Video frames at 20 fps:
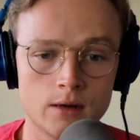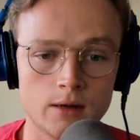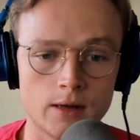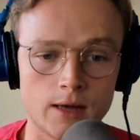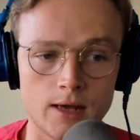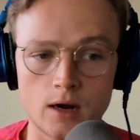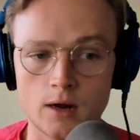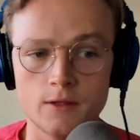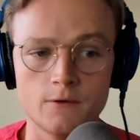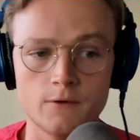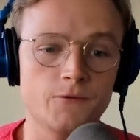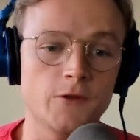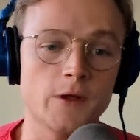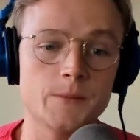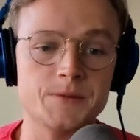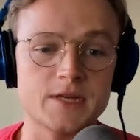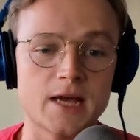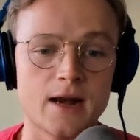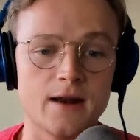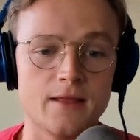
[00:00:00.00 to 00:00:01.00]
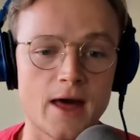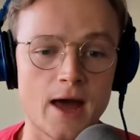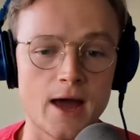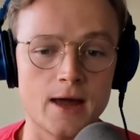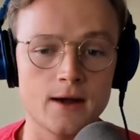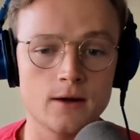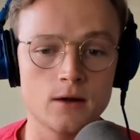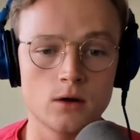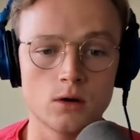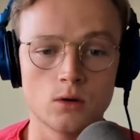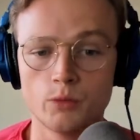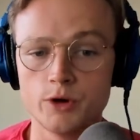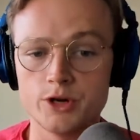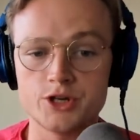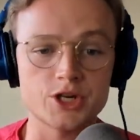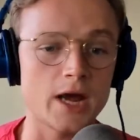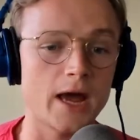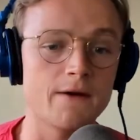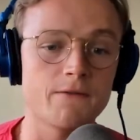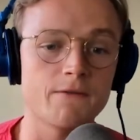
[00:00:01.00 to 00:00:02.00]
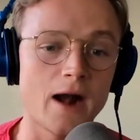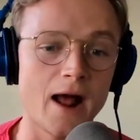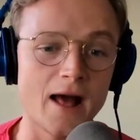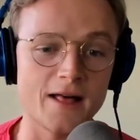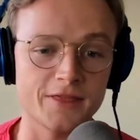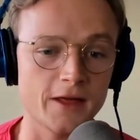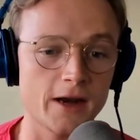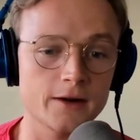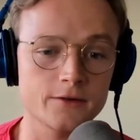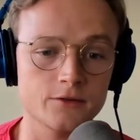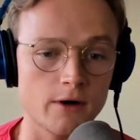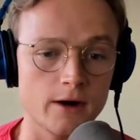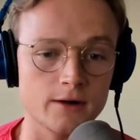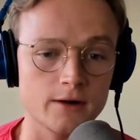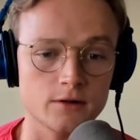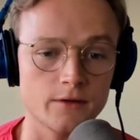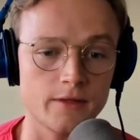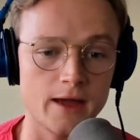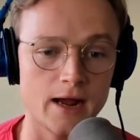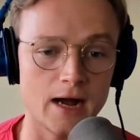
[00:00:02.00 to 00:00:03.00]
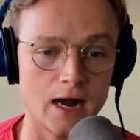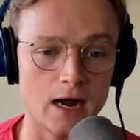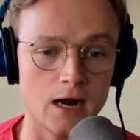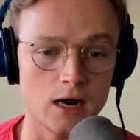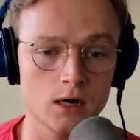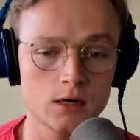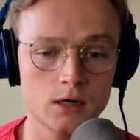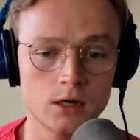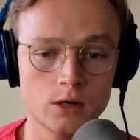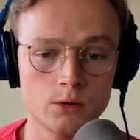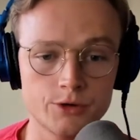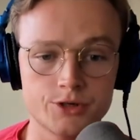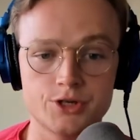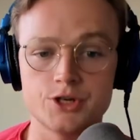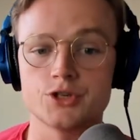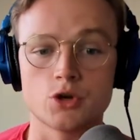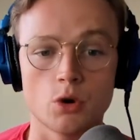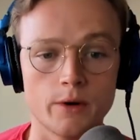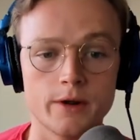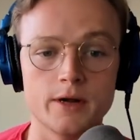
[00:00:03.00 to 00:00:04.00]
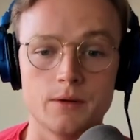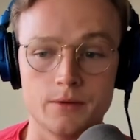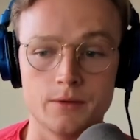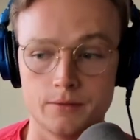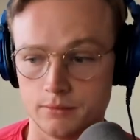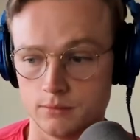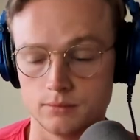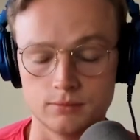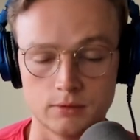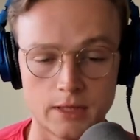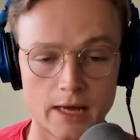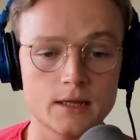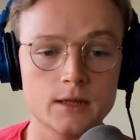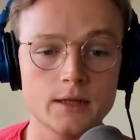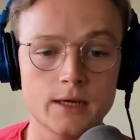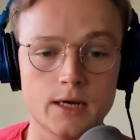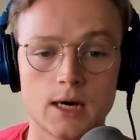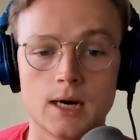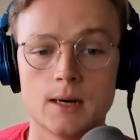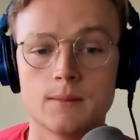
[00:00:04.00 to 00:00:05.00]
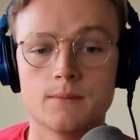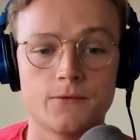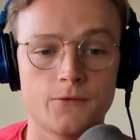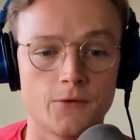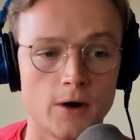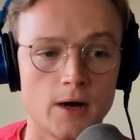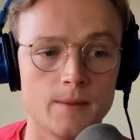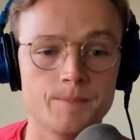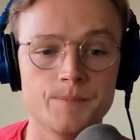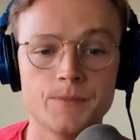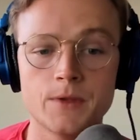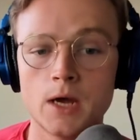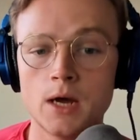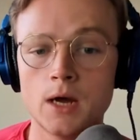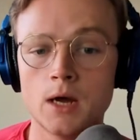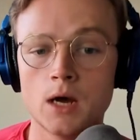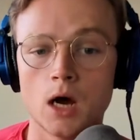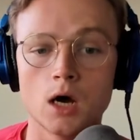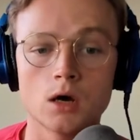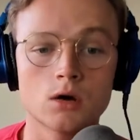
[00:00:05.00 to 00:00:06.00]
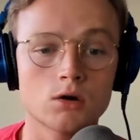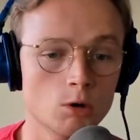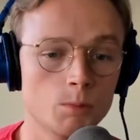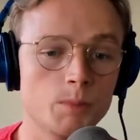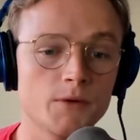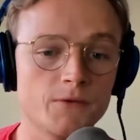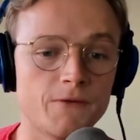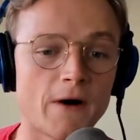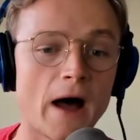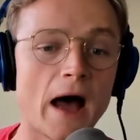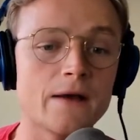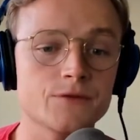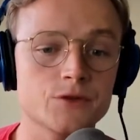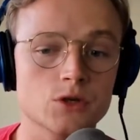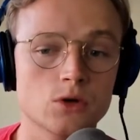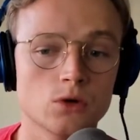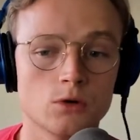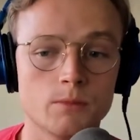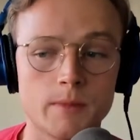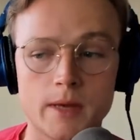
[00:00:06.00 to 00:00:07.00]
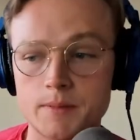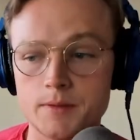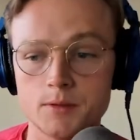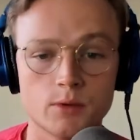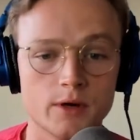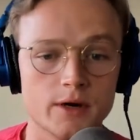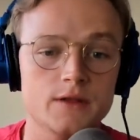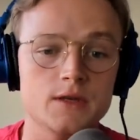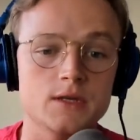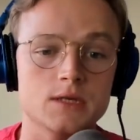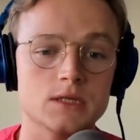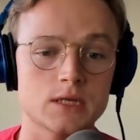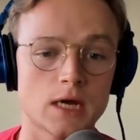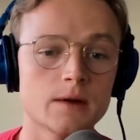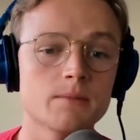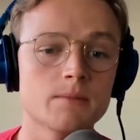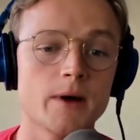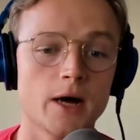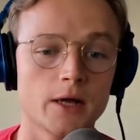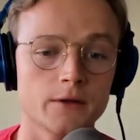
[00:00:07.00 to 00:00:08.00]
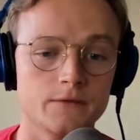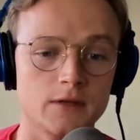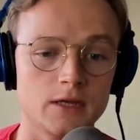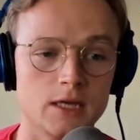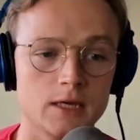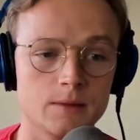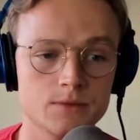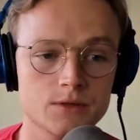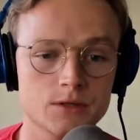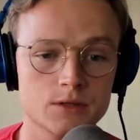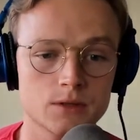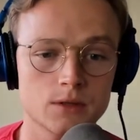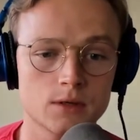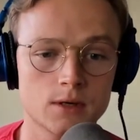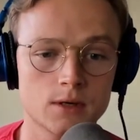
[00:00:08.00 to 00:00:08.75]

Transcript: And on the flip side of that, whichever athletic director they hire, which is going to likely come from a group of five school, maybe one of the Sun Belt teams,